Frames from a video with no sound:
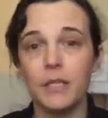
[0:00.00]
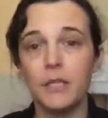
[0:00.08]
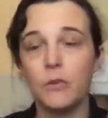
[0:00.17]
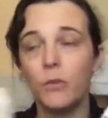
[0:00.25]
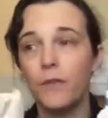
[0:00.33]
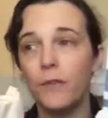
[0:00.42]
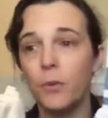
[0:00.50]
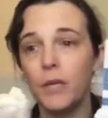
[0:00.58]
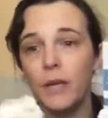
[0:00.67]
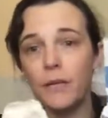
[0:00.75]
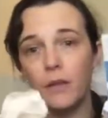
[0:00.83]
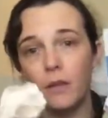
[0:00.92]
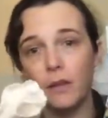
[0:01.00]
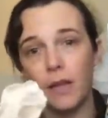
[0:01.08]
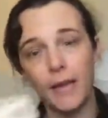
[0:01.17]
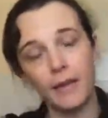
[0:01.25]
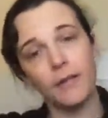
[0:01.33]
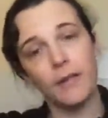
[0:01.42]
If you want to get the
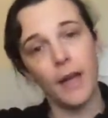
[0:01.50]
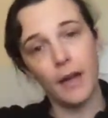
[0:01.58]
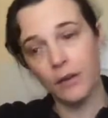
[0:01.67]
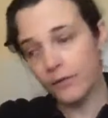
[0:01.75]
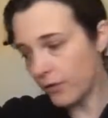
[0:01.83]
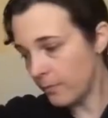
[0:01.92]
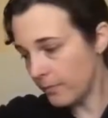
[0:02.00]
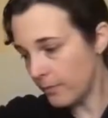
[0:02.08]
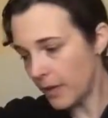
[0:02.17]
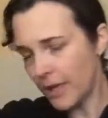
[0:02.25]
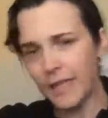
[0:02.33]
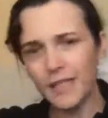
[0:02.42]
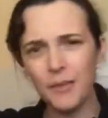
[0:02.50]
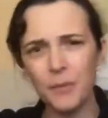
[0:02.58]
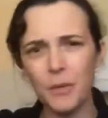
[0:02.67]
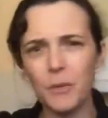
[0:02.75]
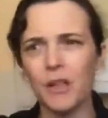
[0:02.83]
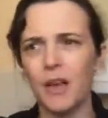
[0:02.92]
length out of them, and that's
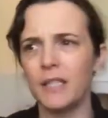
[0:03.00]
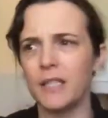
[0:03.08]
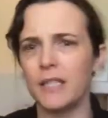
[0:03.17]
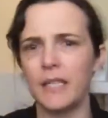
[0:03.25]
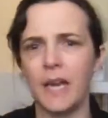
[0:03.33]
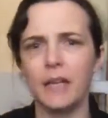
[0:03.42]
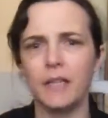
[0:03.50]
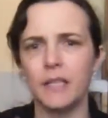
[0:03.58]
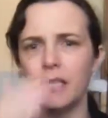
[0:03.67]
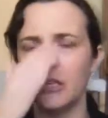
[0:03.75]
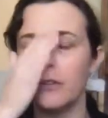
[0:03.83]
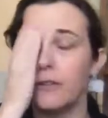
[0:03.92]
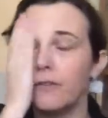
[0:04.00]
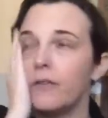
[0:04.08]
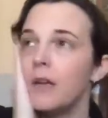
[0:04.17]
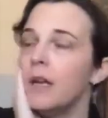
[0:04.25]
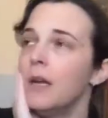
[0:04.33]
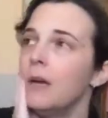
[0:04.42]
something we like to say because a lot of
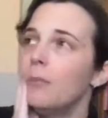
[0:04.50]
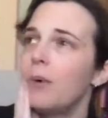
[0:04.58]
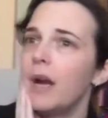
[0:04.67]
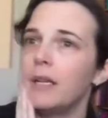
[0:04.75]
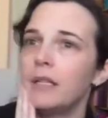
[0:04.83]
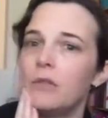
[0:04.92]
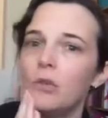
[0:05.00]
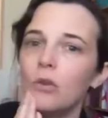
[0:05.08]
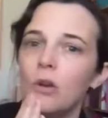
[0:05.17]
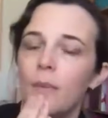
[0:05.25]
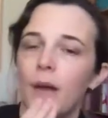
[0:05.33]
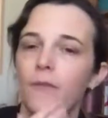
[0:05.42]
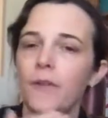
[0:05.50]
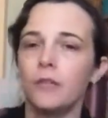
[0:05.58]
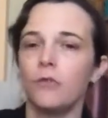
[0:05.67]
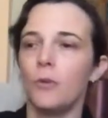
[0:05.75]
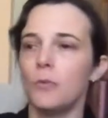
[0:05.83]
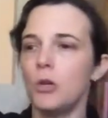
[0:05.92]
brands talk about
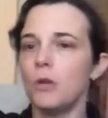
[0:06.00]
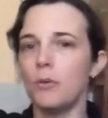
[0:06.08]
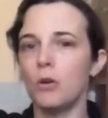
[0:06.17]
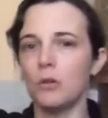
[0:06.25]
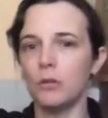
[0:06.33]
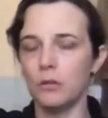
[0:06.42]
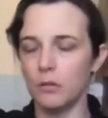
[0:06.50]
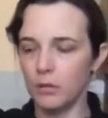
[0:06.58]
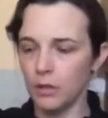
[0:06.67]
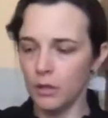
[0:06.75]
fits from newborn